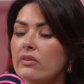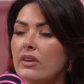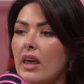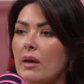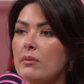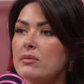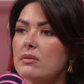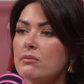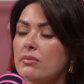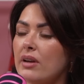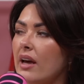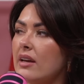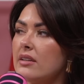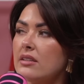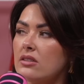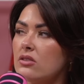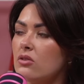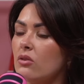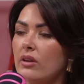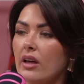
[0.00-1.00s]
games and
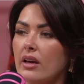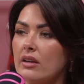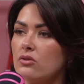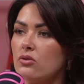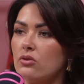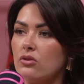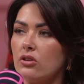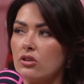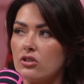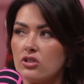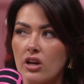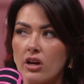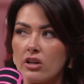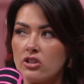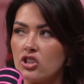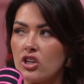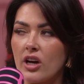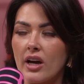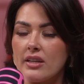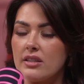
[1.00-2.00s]
prizes and all that, so there's a
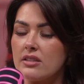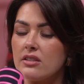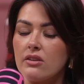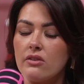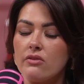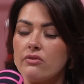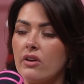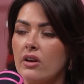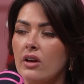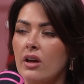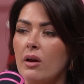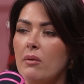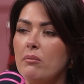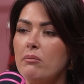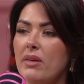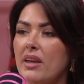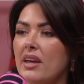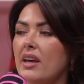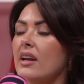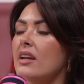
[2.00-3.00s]
chance of
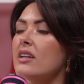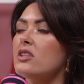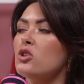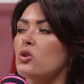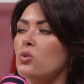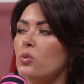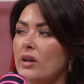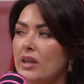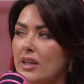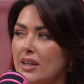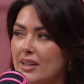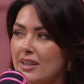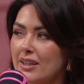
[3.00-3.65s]
being in it to win it.